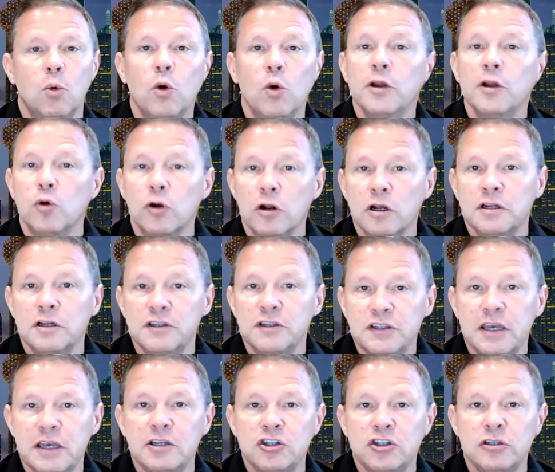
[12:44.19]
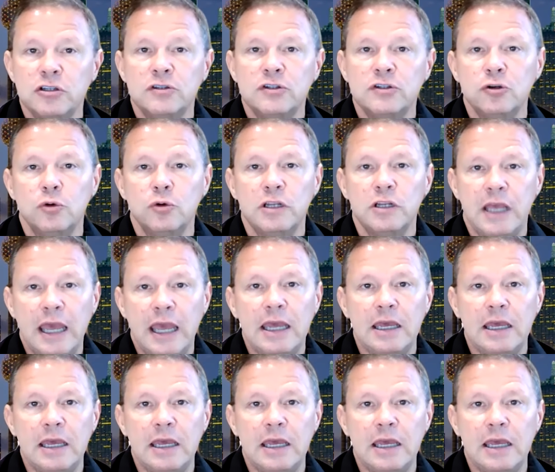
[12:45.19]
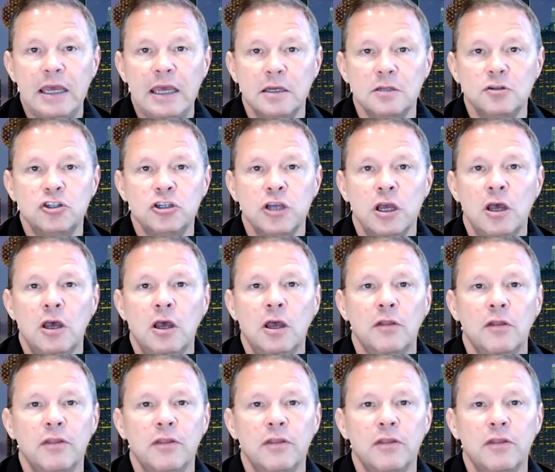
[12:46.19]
what organizations to engage,